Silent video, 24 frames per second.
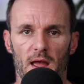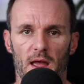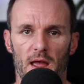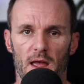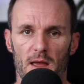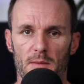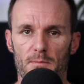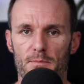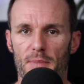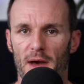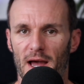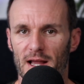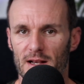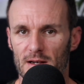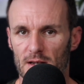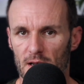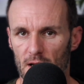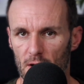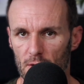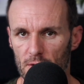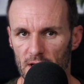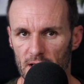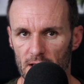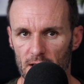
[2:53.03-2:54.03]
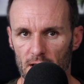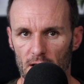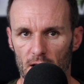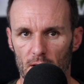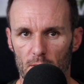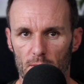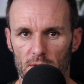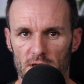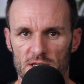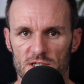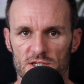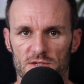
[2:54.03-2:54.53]
Impact loading,
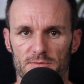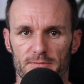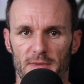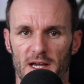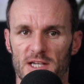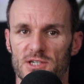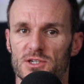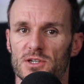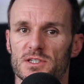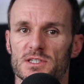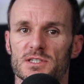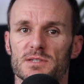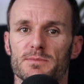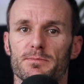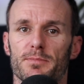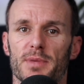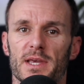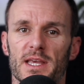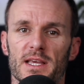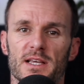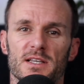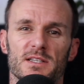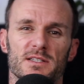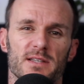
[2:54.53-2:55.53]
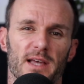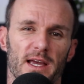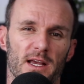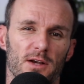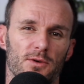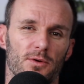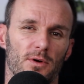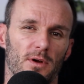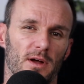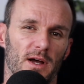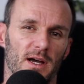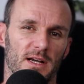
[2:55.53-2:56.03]
which measures peak
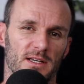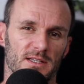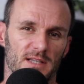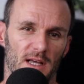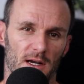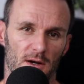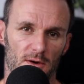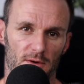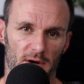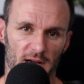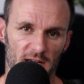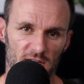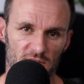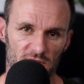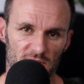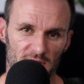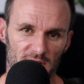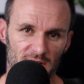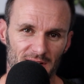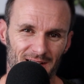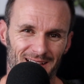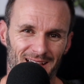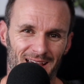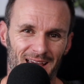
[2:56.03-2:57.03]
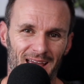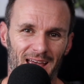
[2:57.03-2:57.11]
sacral acceleration,